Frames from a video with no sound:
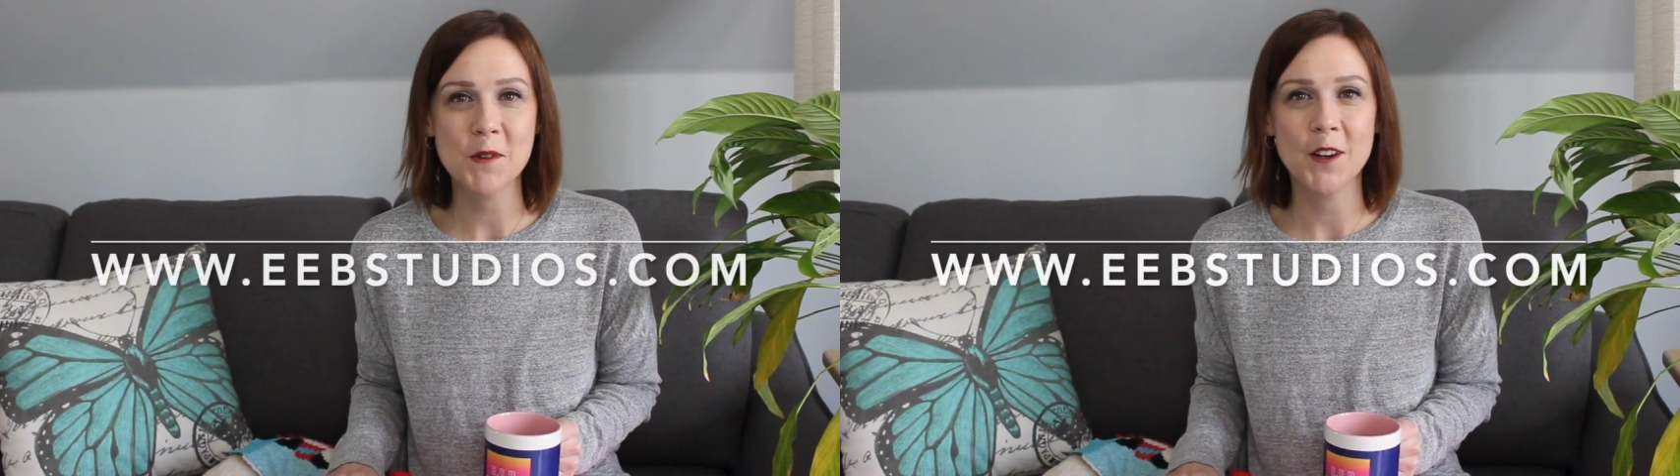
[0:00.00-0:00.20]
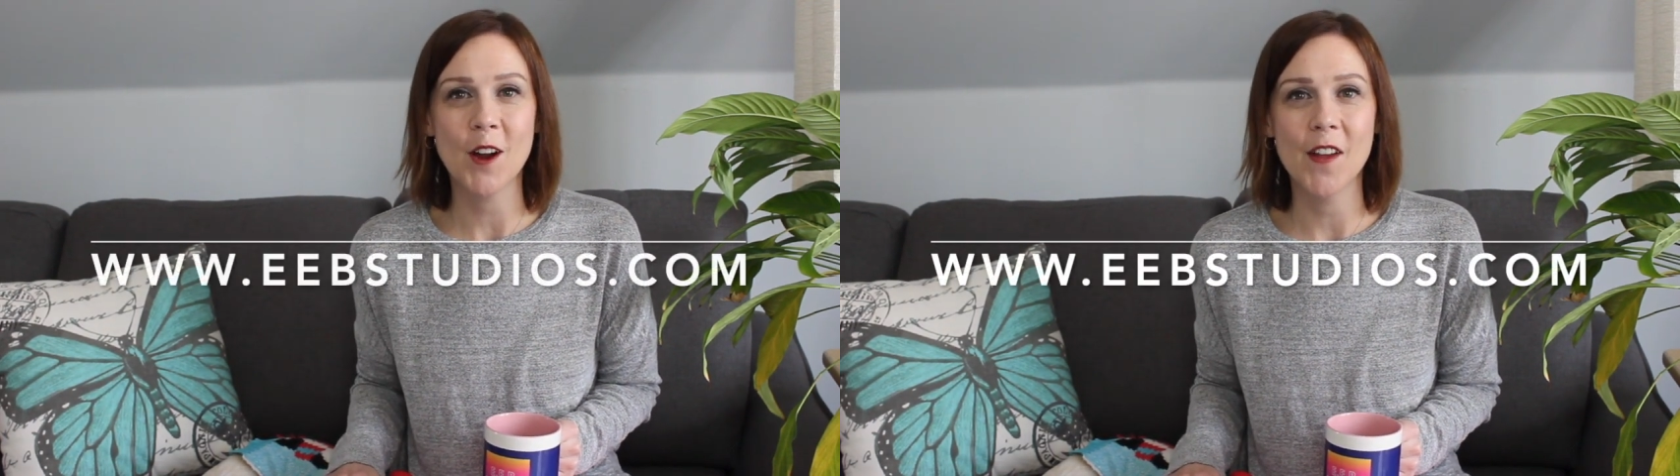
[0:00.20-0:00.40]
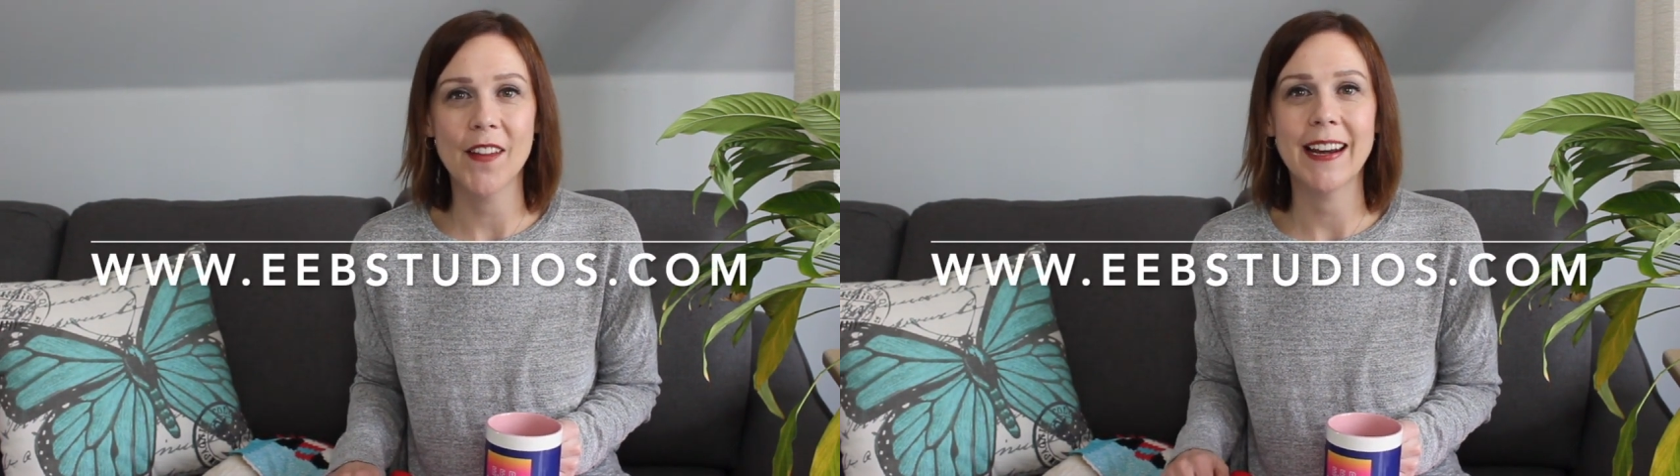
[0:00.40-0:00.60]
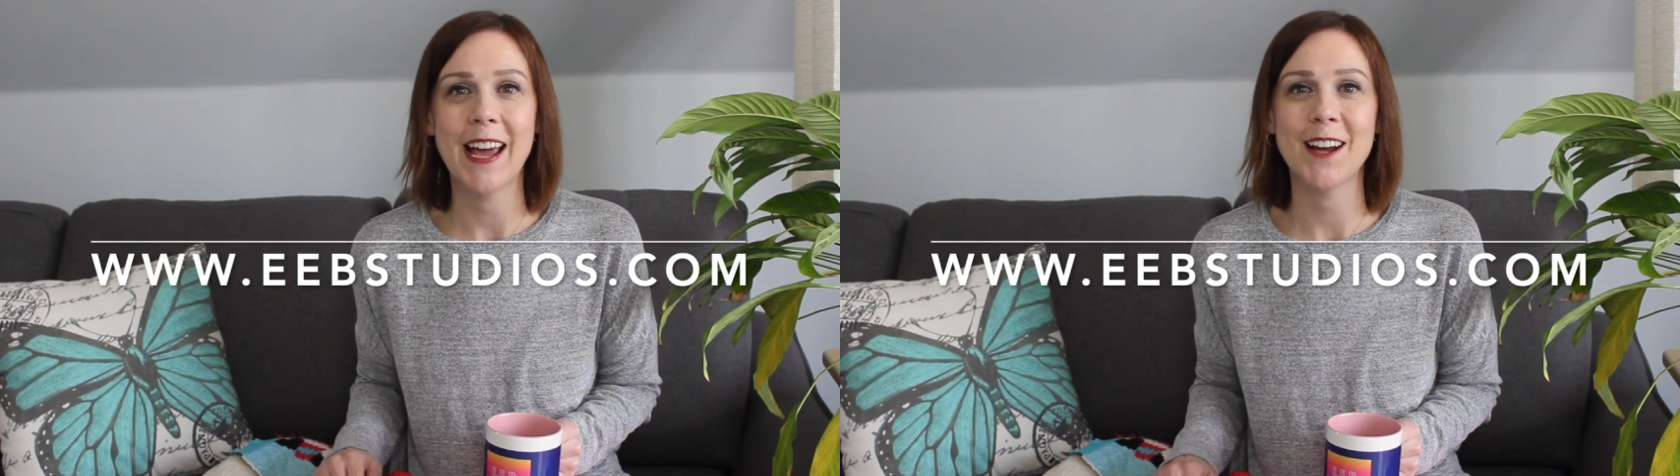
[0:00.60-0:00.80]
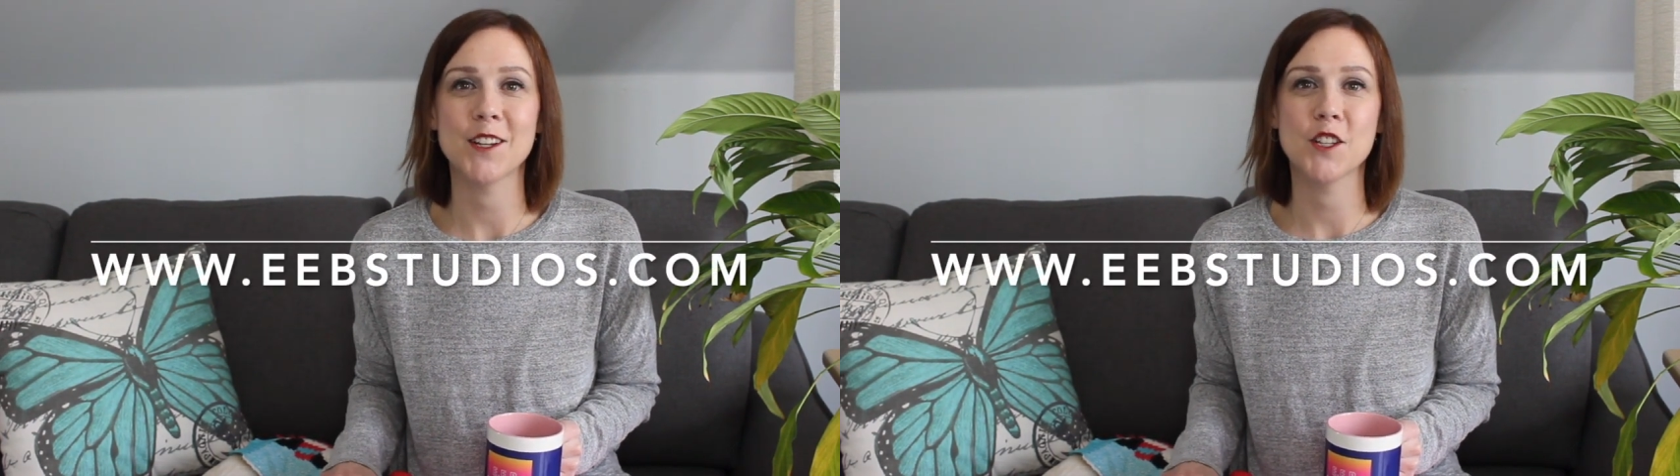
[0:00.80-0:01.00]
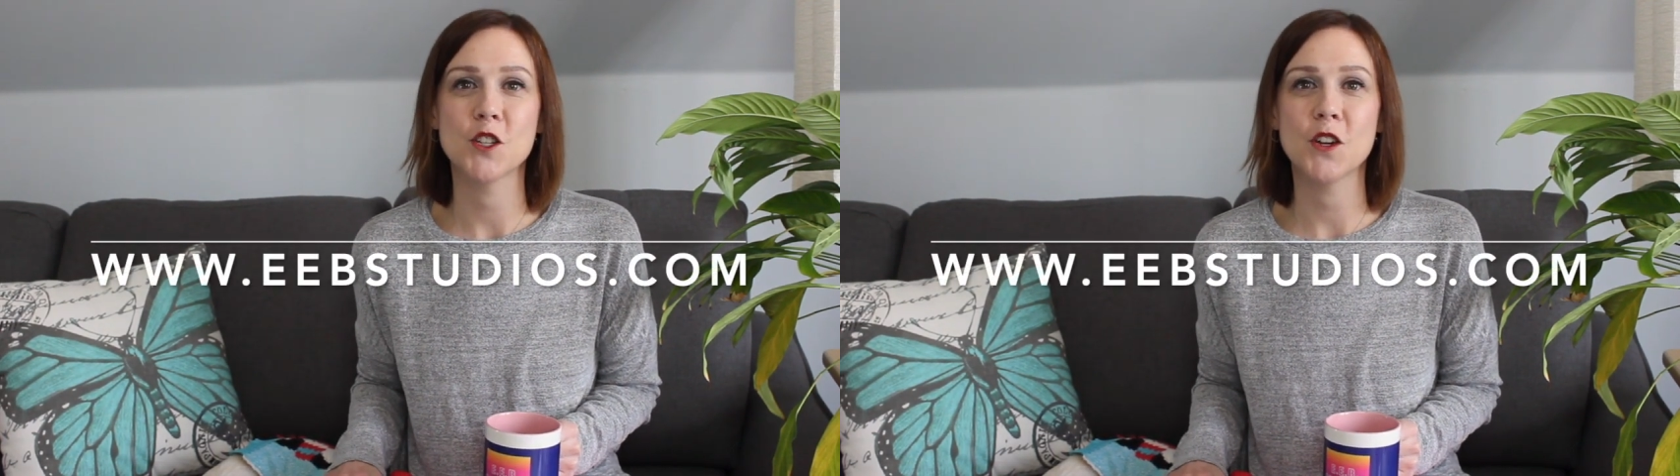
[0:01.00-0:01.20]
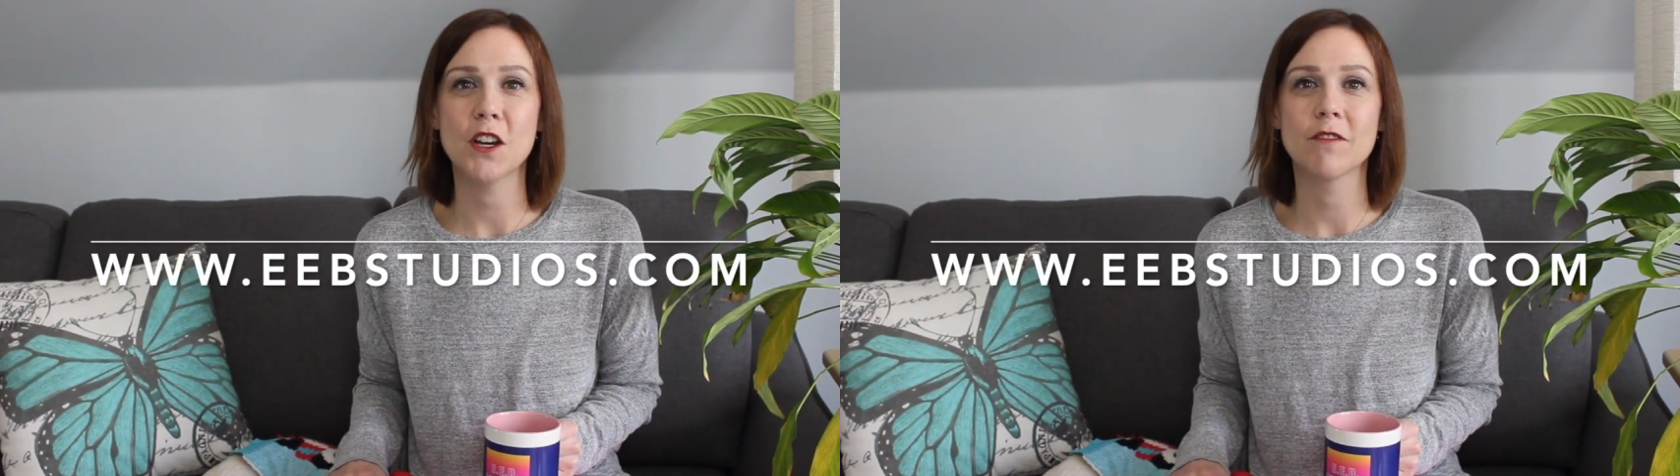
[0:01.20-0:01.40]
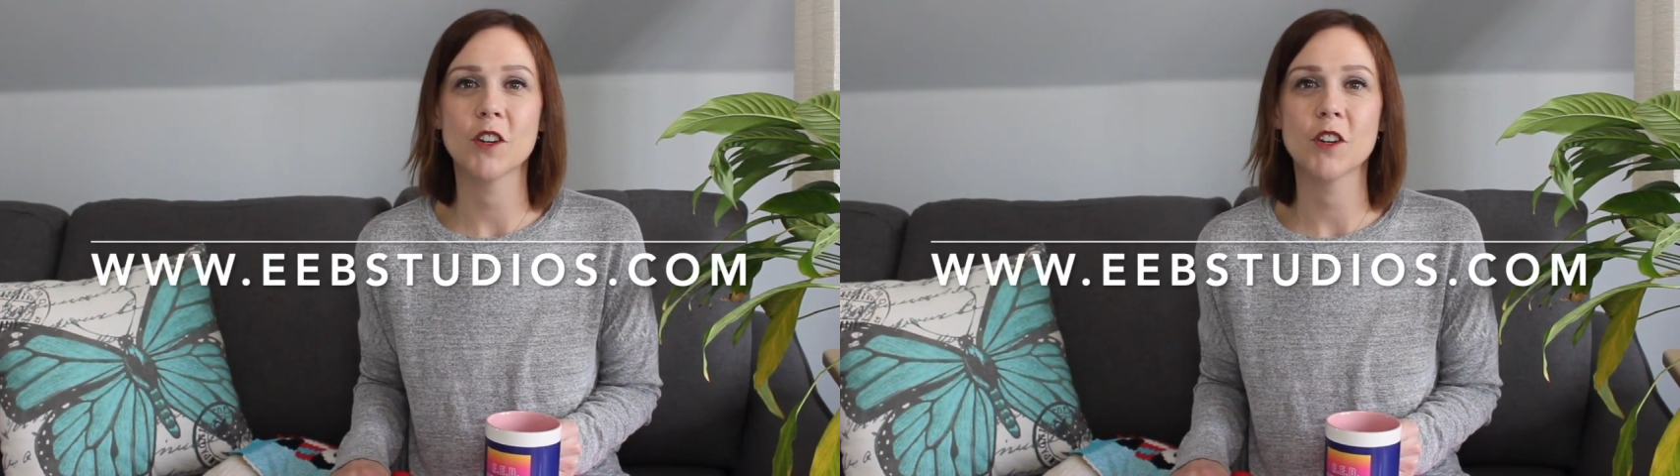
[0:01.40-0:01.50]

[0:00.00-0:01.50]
We're an online acting studio